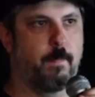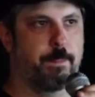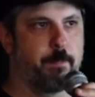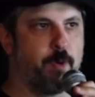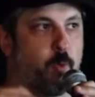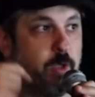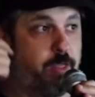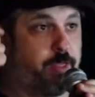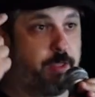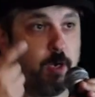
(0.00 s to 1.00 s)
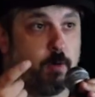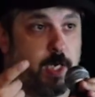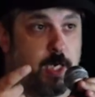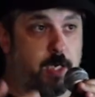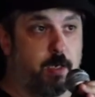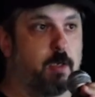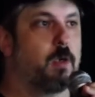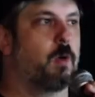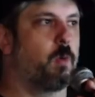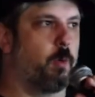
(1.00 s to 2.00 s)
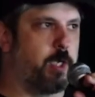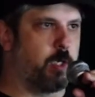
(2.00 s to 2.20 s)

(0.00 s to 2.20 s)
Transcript: But with theory, what we can